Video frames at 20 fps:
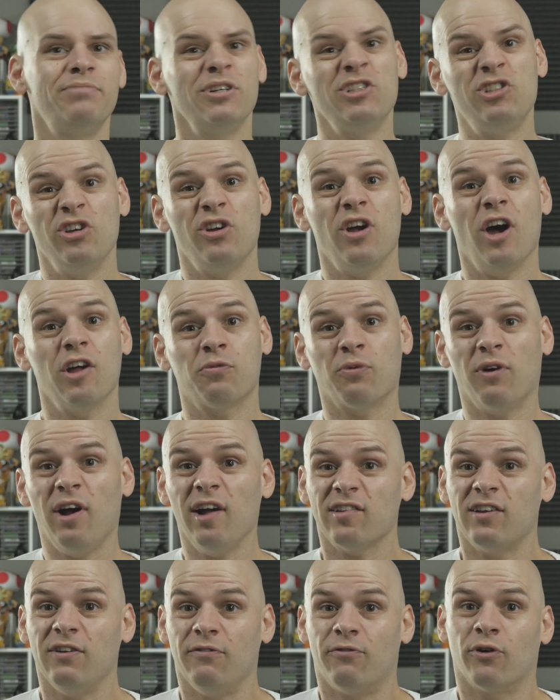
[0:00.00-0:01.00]
but you guys were
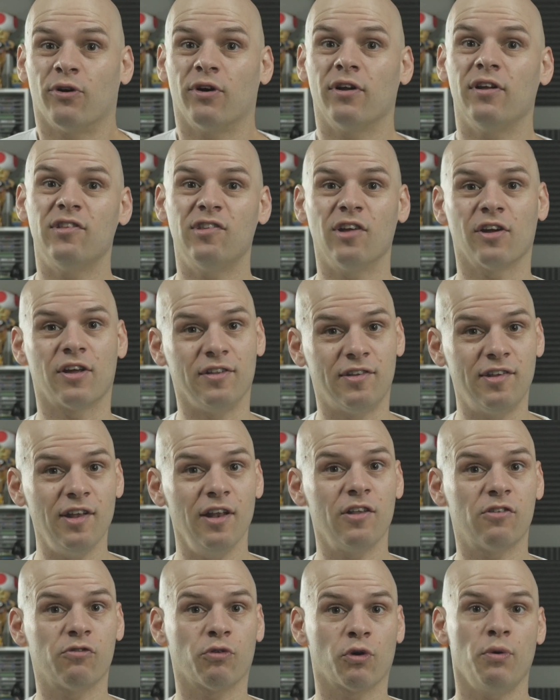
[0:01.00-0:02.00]
asking for it, so
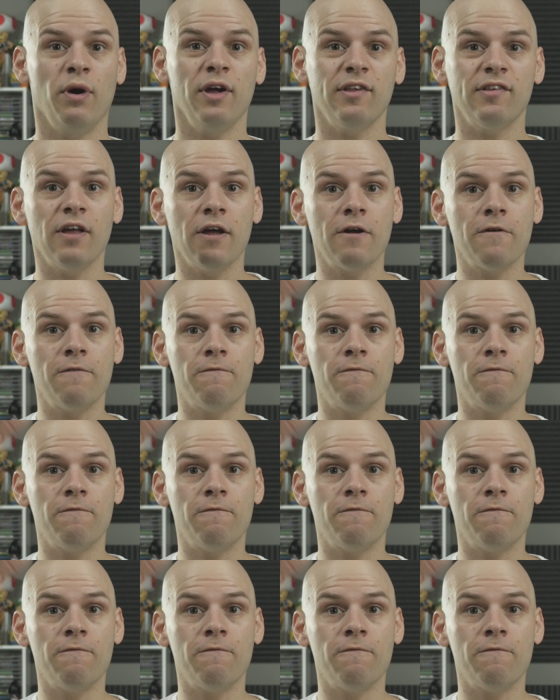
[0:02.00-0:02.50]
consider this request